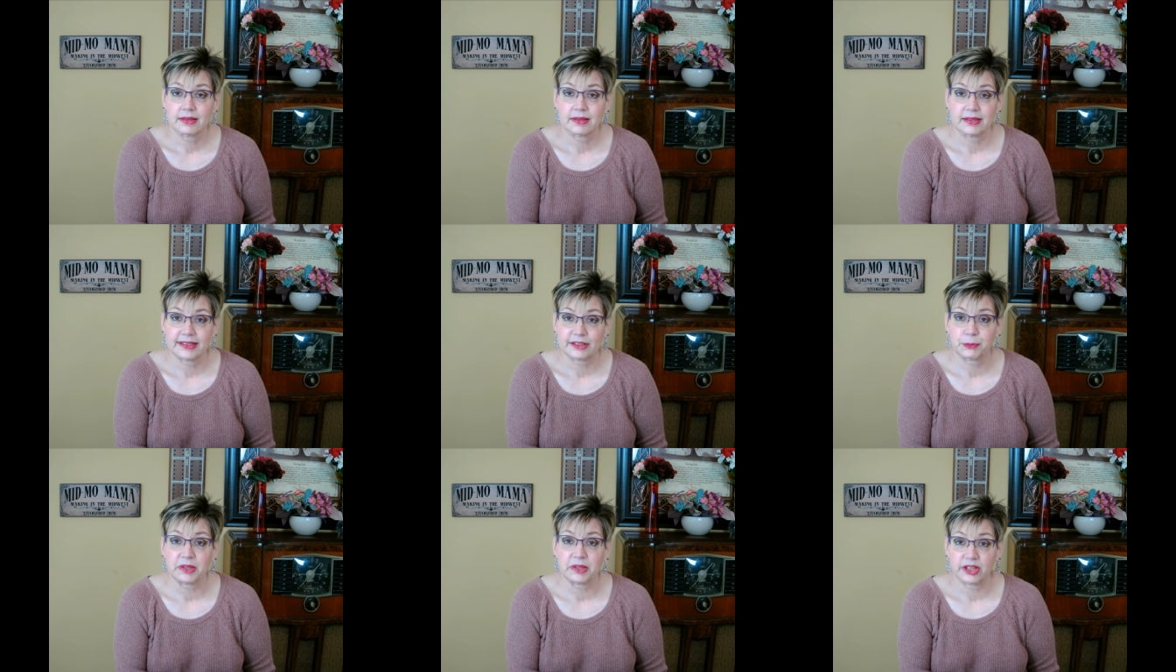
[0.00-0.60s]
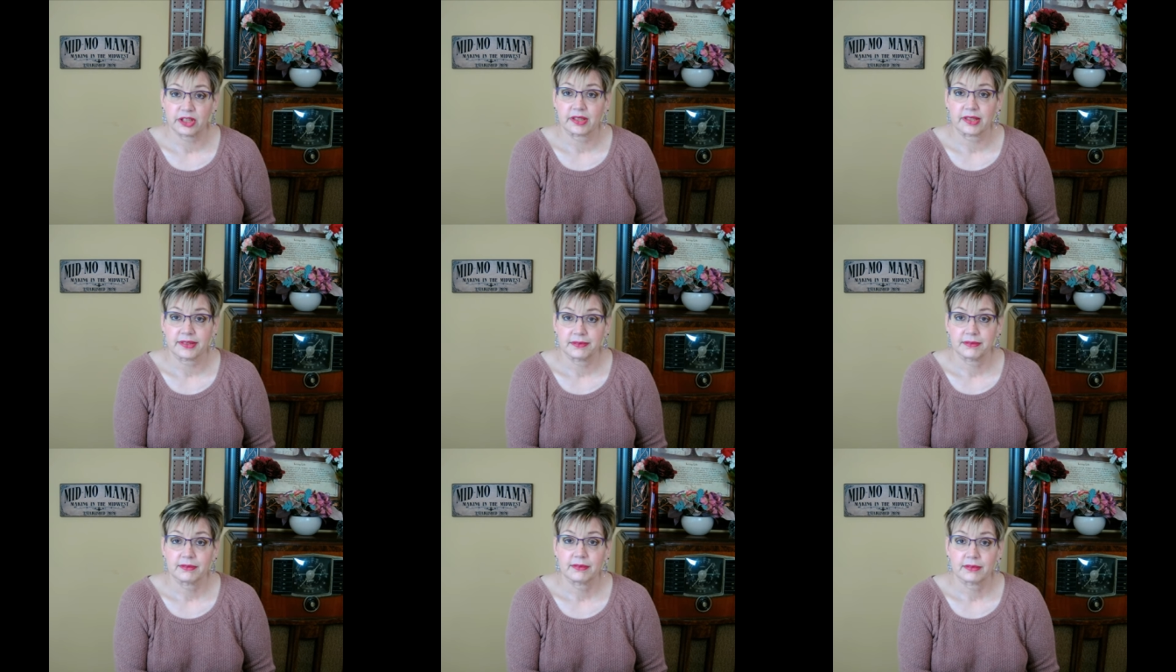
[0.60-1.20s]
it's been
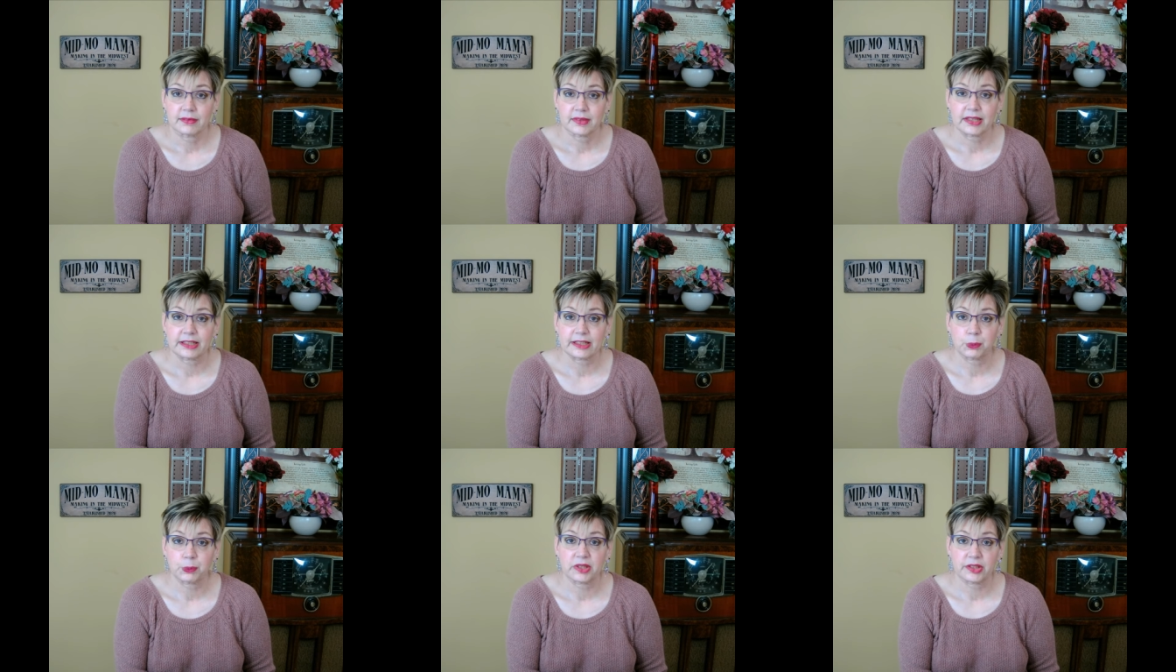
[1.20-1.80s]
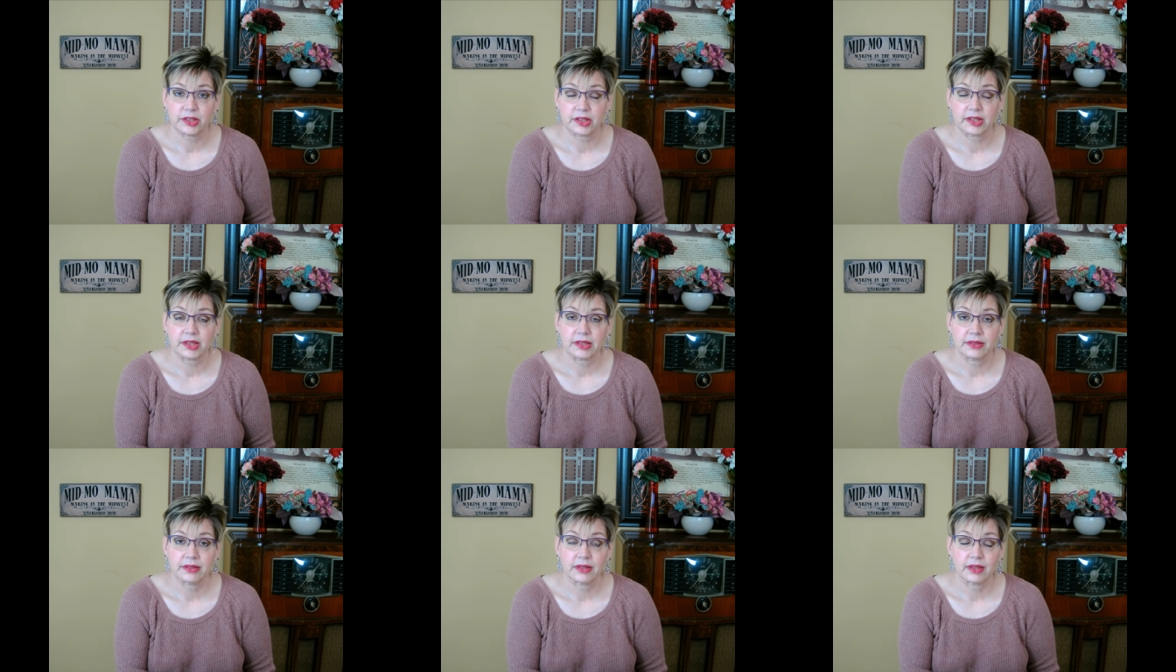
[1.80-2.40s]
good. It's been
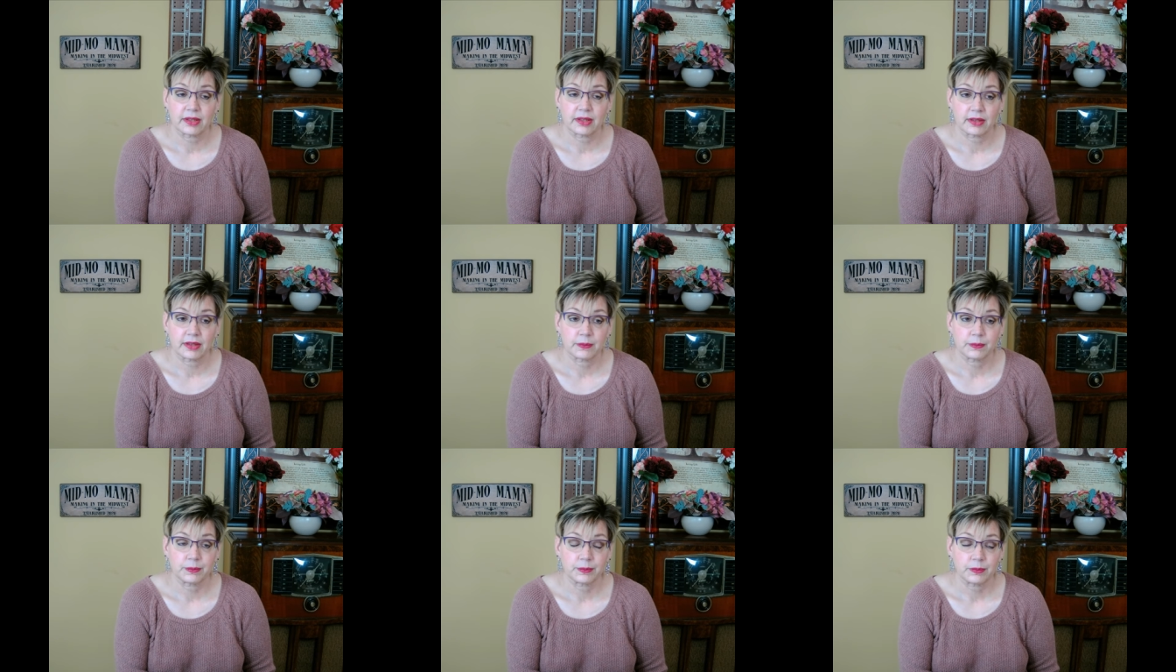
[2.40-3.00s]
good. Um,